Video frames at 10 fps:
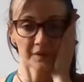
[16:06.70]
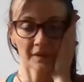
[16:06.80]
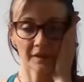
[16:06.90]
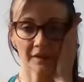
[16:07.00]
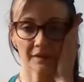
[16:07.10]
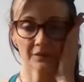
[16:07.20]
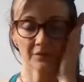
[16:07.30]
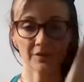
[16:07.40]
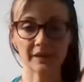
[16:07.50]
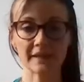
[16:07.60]
And
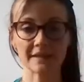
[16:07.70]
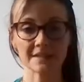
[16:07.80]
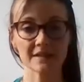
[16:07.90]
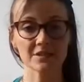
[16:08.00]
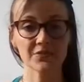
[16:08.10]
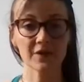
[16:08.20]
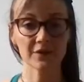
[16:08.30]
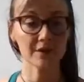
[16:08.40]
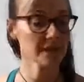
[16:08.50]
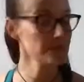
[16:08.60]
release. That's
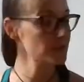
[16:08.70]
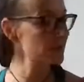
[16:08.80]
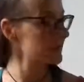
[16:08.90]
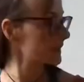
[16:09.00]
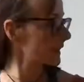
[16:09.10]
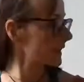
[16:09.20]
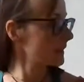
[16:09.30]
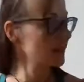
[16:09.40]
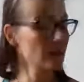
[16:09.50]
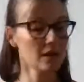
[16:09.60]
very nice. You can
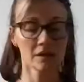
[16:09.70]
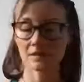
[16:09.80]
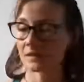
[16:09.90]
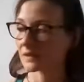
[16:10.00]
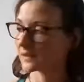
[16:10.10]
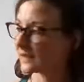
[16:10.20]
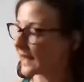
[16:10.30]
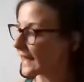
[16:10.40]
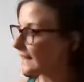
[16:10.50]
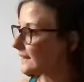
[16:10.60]
again turn the
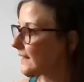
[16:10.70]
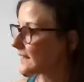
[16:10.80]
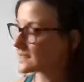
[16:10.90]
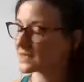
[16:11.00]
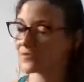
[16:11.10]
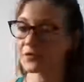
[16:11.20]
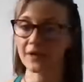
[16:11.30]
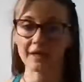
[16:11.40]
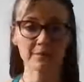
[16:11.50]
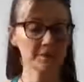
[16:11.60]
head and see if you
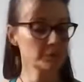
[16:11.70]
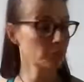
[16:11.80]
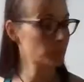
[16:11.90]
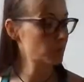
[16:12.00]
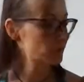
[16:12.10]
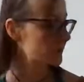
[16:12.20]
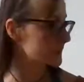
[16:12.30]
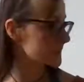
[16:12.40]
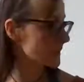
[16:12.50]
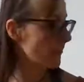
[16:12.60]
get a bit more
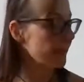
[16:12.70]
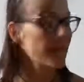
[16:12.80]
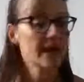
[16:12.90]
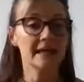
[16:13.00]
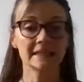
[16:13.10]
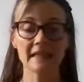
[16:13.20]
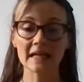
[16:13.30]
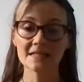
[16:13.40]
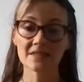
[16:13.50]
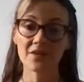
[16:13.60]
movement. The
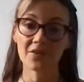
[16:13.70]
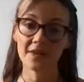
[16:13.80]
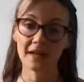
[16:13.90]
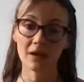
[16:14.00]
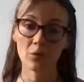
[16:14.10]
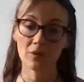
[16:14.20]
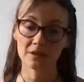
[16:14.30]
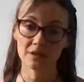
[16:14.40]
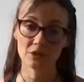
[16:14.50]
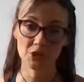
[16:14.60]
last thing I
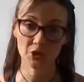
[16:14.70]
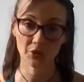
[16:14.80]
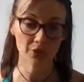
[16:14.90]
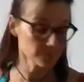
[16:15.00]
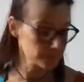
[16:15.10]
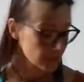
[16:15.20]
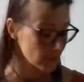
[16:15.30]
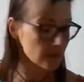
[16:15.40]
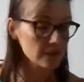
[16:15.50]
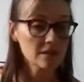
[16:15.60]
wanted to show you
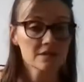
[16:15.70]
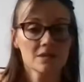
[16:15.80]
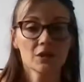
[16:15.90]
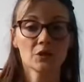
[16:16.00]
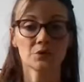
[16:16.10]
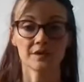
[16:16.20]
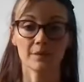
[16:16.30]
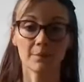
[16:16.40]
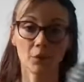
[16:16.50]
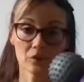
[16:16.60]
is using the
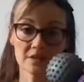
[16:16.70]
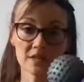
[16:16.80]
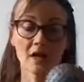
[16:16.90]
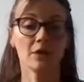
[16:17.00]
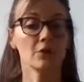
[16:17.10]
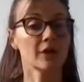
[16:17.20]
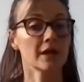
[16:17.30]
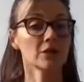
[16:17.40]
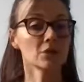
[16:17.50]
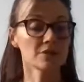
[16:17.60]
balls. You
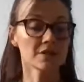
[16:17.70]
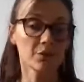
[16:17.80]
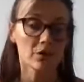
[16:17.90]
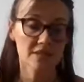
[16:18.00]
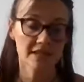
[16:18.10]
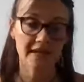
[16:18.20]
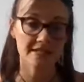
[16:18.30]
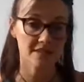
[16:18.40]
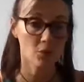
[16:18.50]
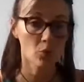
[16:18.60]
can use the balls
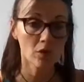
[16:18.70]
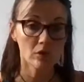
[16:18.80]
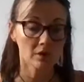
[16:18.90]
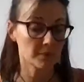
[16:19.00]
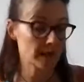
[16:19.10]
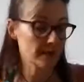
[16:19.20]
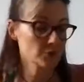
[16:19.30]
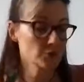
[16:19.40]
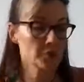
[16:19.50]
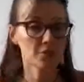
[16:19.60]
against the wall, but I
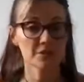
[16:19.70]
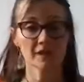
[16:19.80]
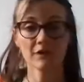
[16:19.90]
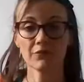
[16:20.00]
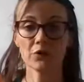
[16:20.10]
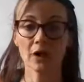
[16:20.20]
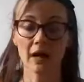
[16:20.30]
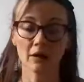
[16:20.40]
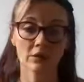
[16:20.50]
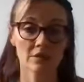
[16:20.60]
suppose that if you're
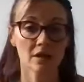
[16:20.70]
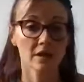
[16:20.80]
out